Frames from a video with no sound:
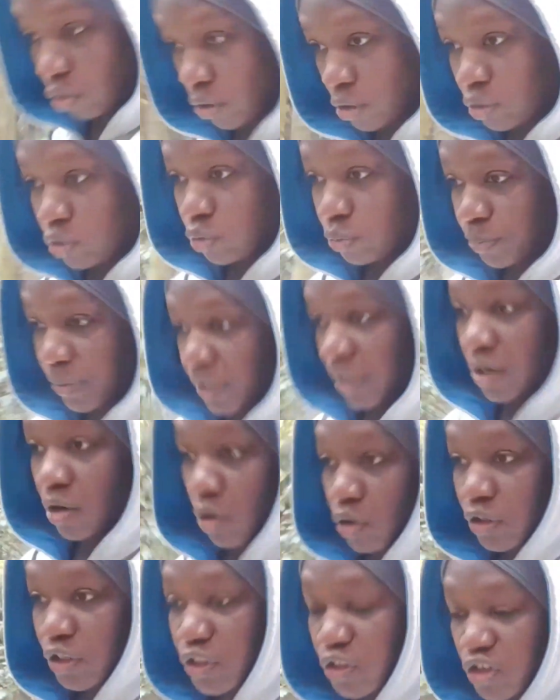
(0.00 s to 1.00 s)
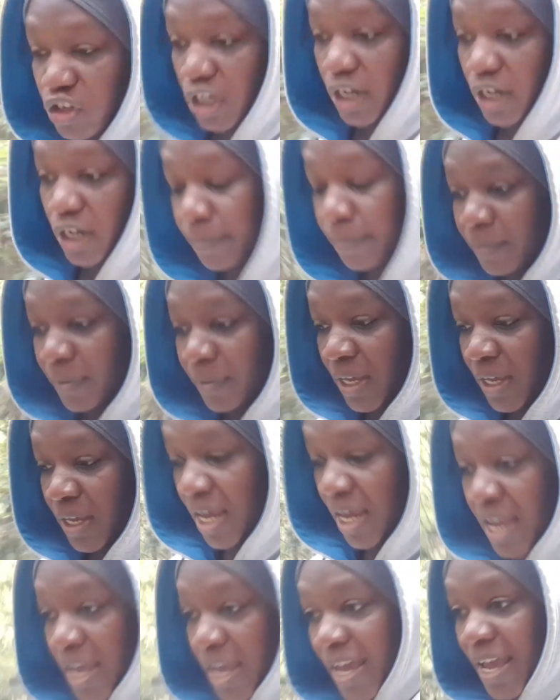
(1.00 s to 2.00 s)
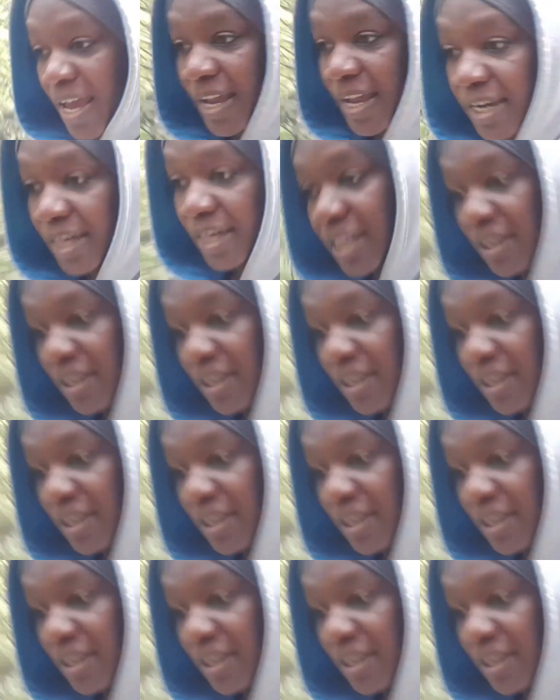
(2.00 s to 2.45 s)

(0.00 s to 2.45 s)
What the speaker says: to be in Austria. And if